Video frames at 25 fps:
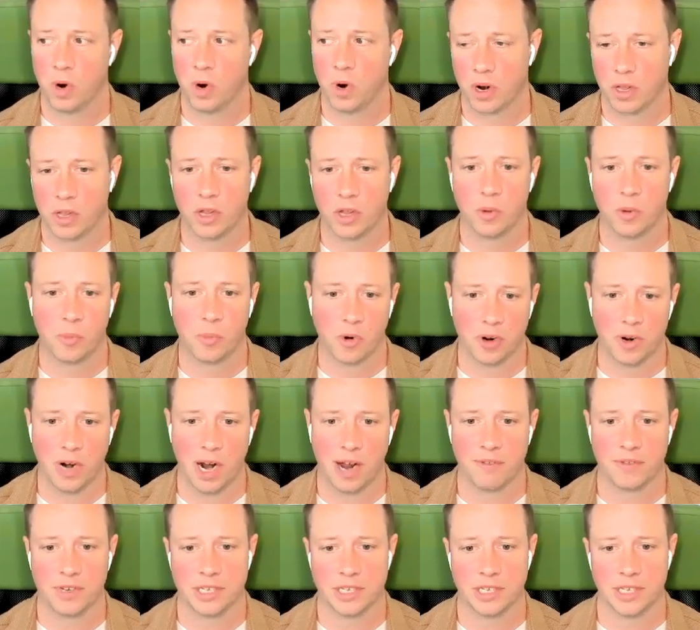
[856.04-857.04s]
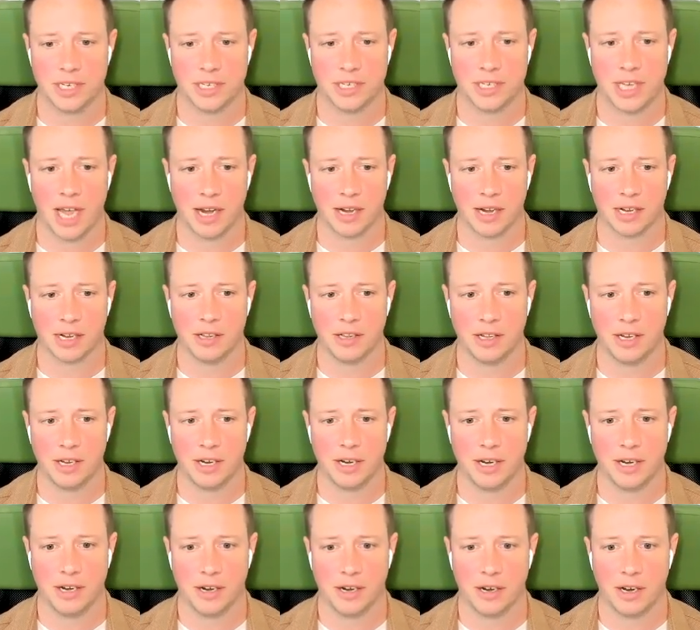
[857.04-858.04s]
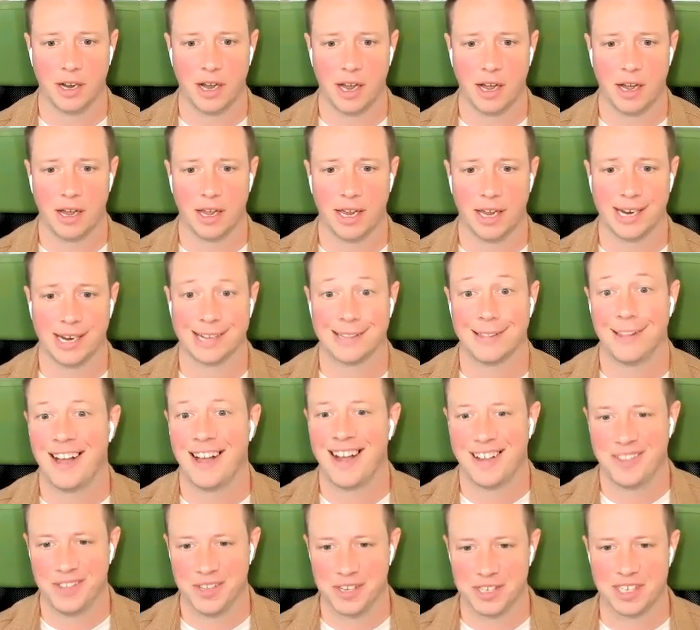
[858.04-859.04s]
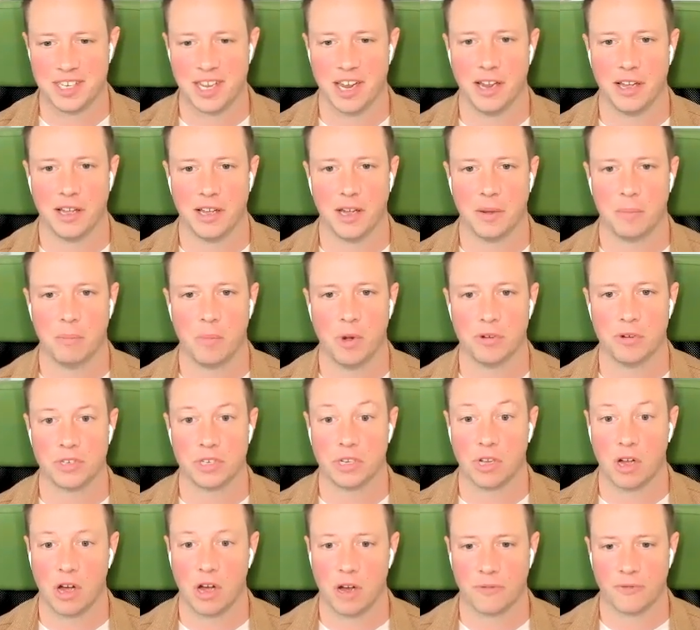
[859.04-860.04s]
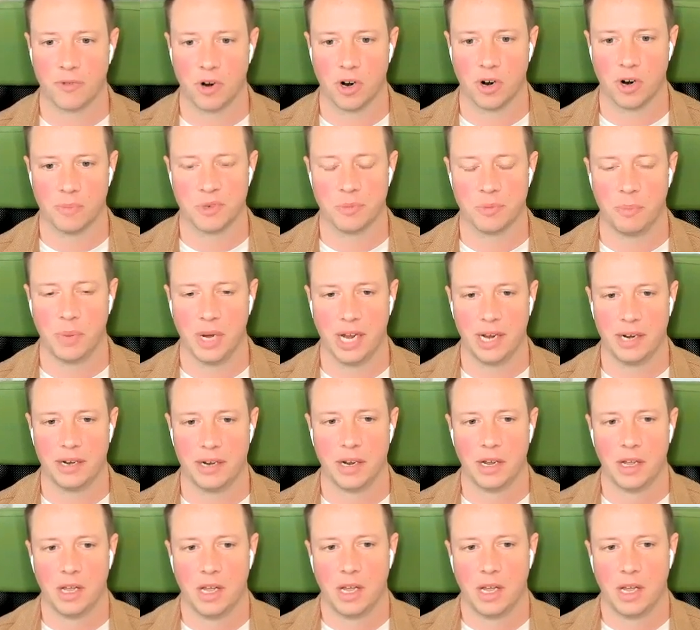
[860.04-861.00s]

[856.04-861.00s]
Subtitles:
a little more obviously technically inclined than say most law firms, but